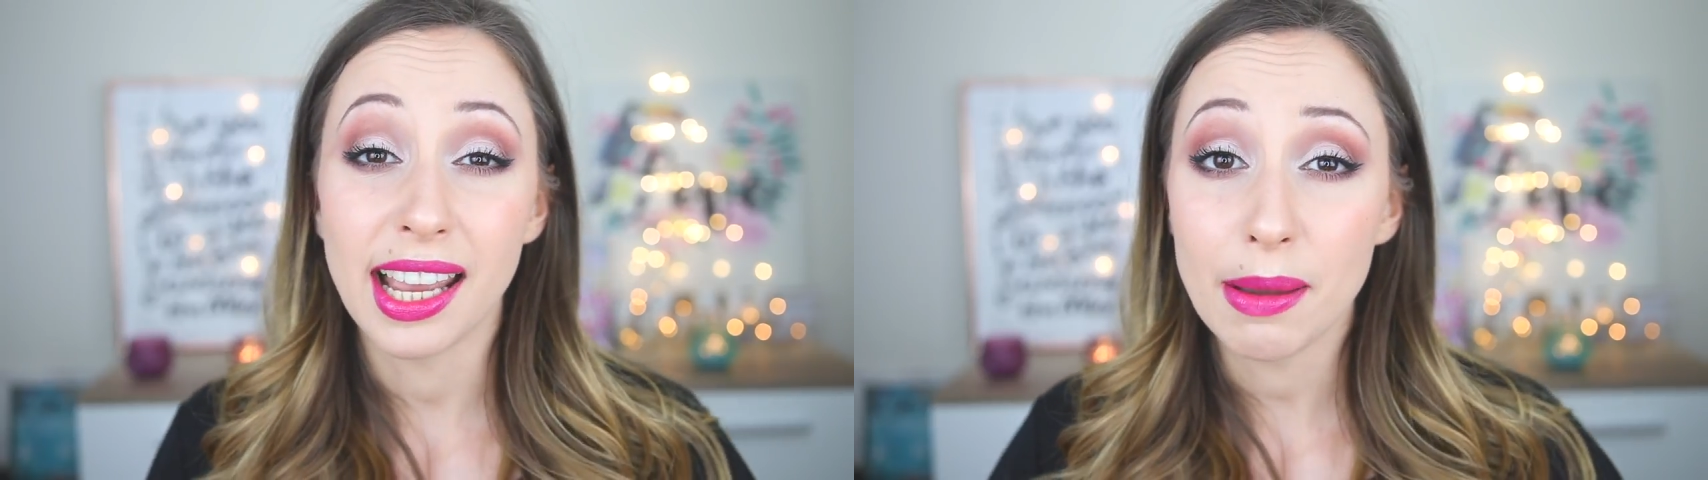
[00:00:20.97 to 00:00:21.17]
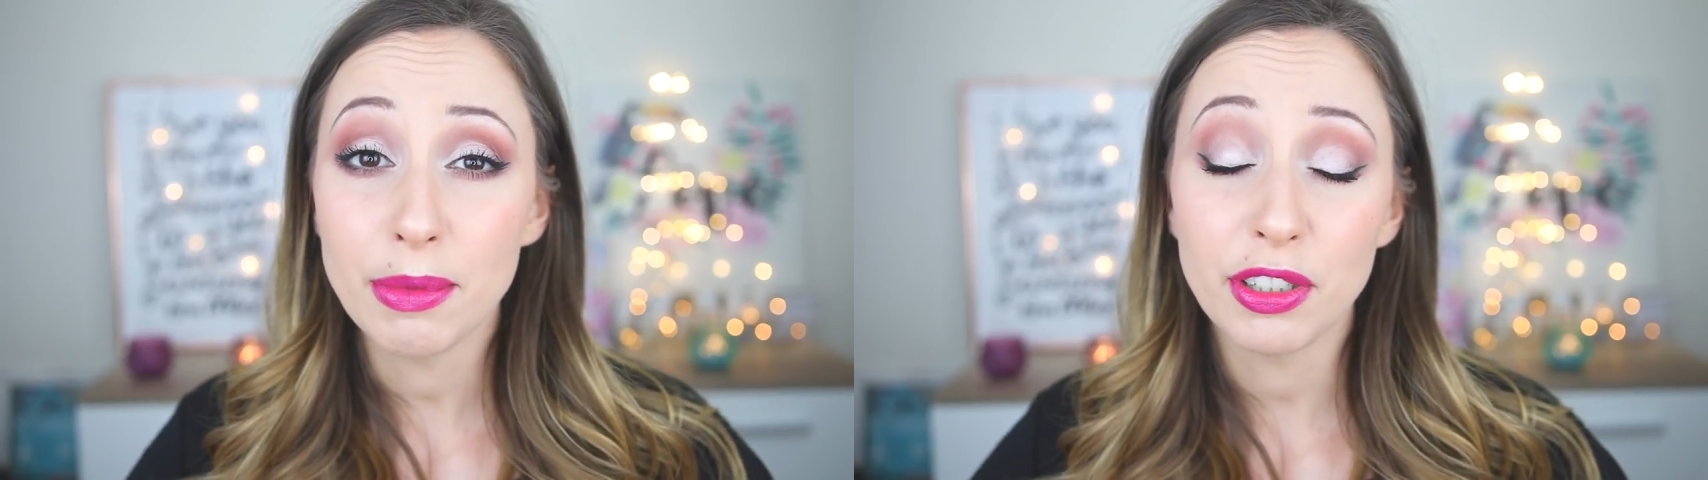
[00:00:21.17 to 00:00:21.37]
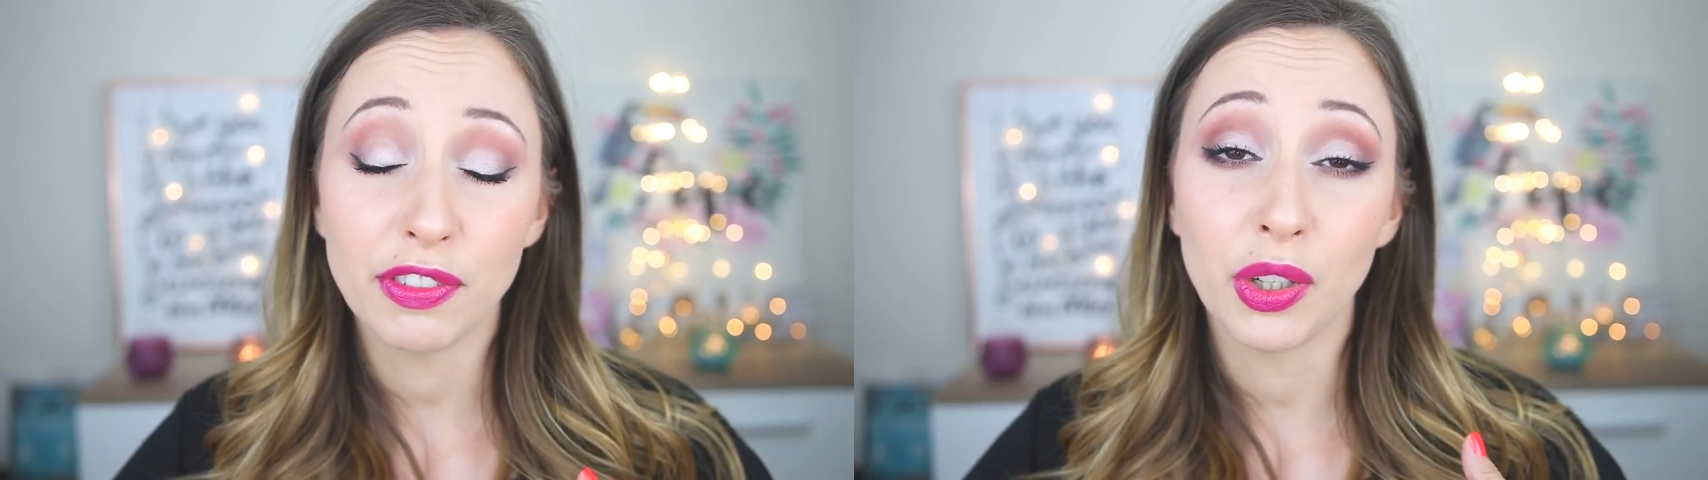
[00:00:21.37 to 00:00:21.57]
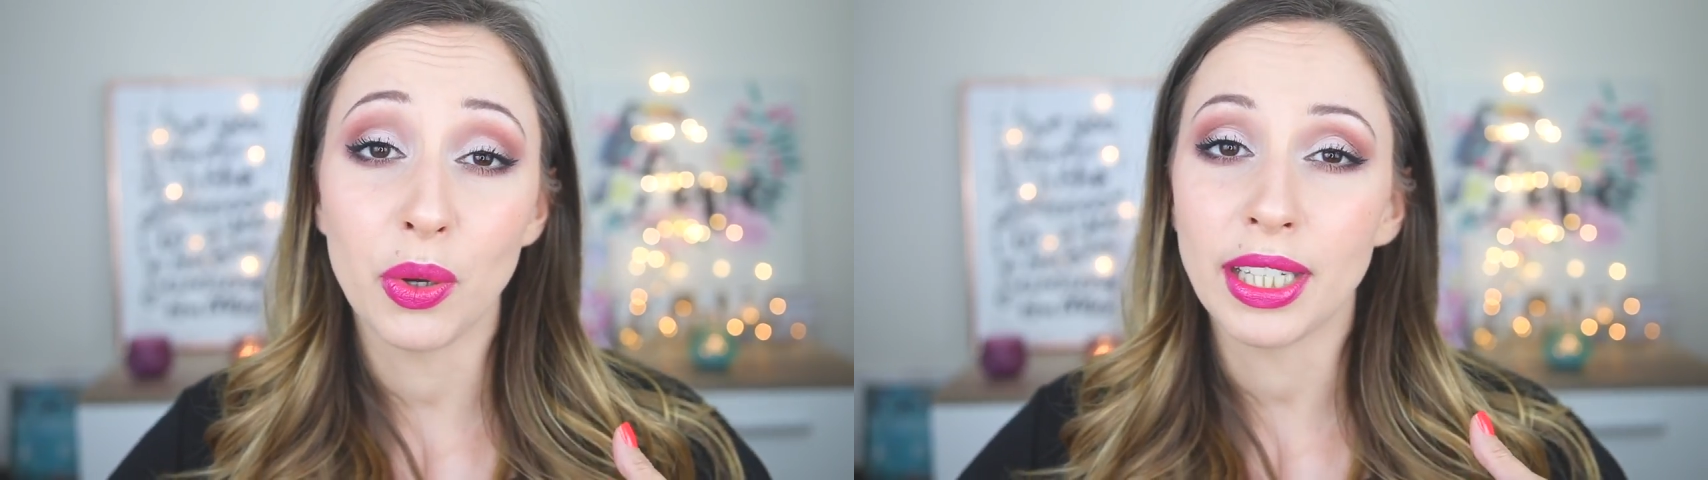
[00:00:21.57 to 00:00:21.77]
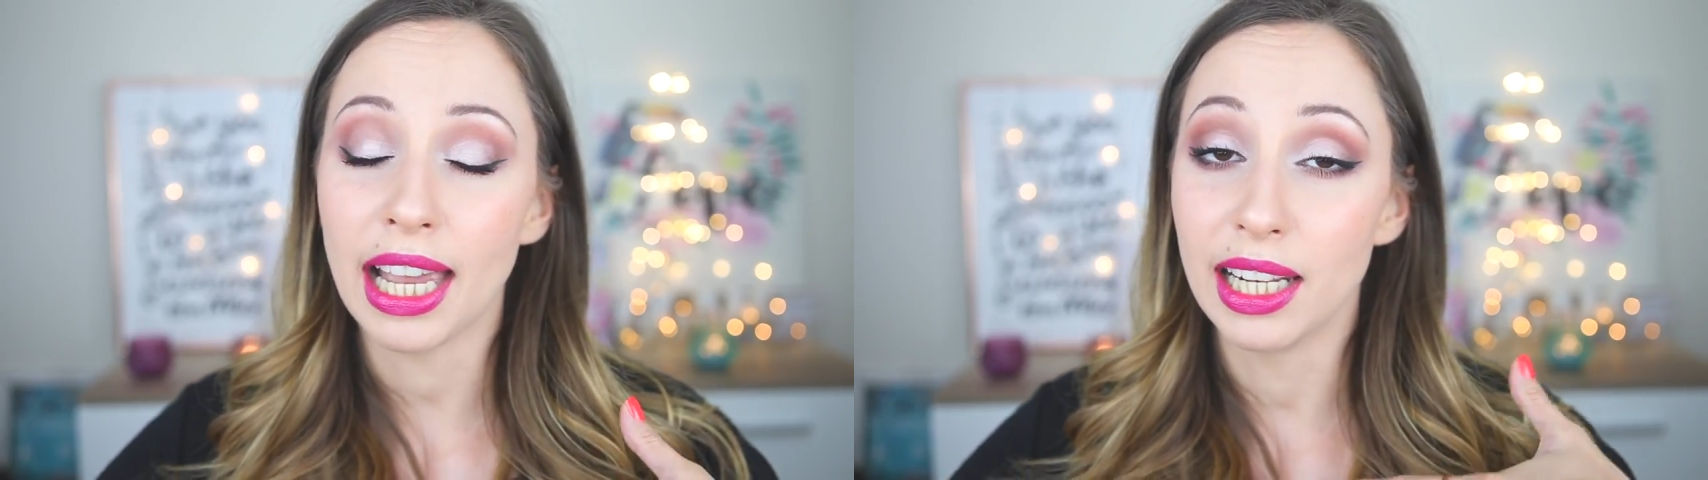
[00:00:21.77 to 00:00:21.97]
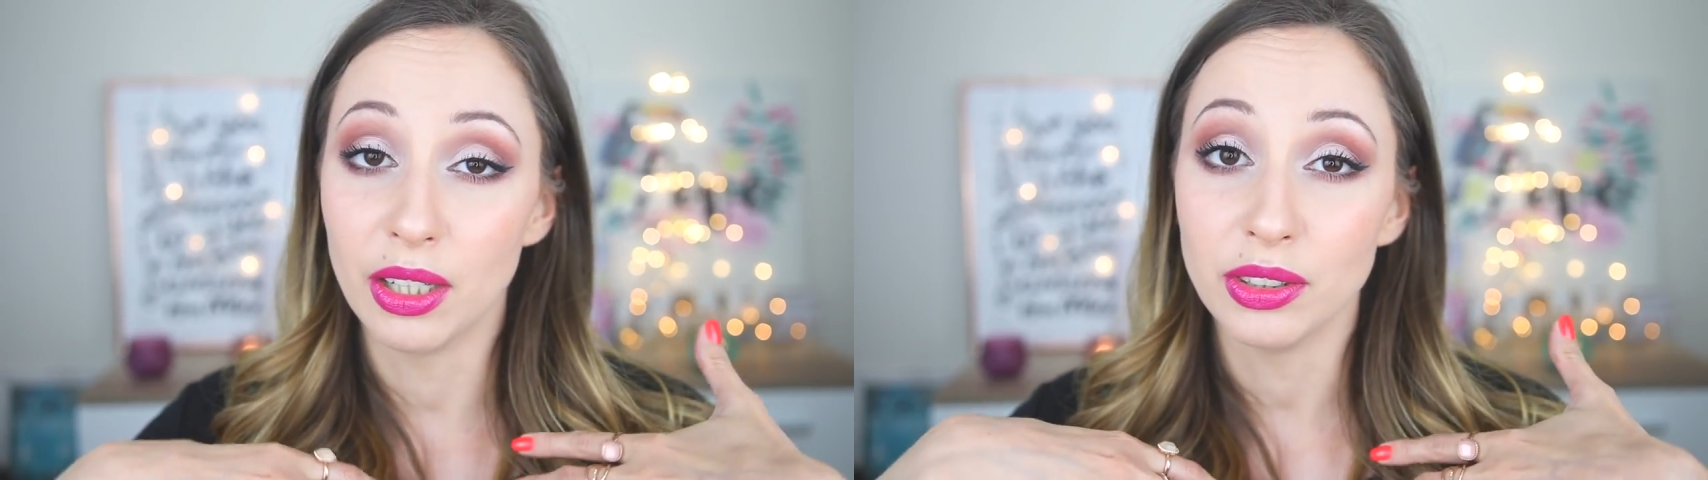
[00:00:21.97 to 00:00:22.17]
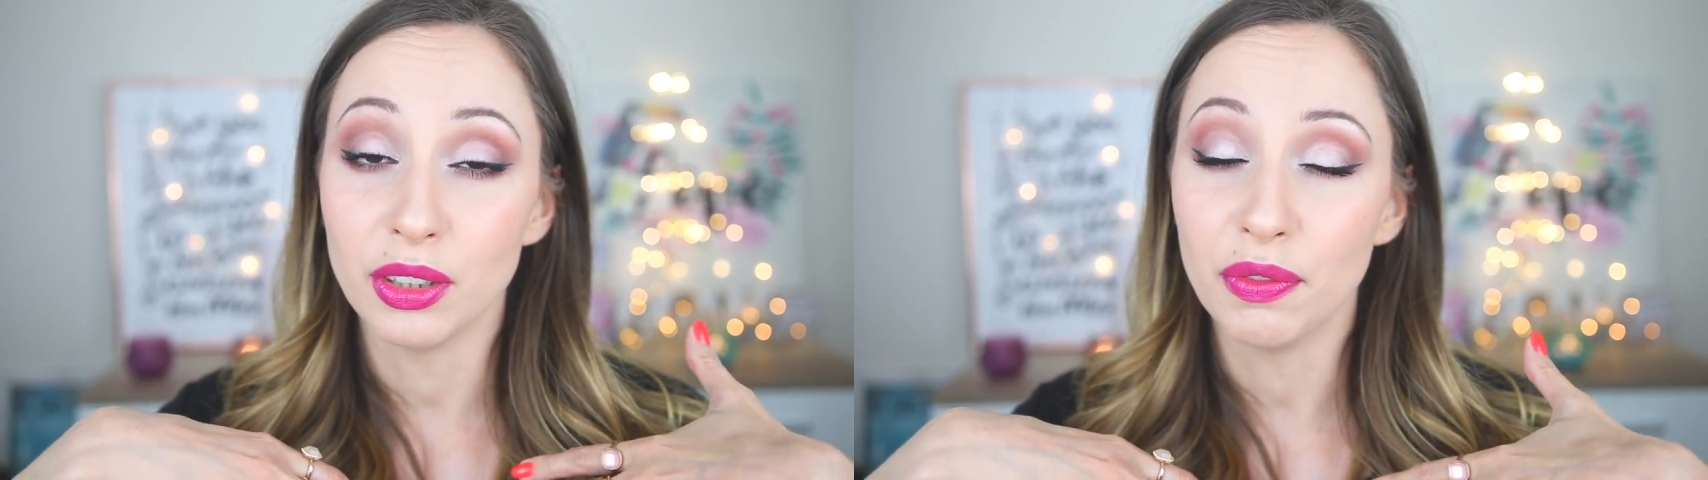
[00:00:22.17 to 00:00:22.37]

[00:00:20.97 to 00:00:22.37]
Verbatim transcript: I am reviewing a lot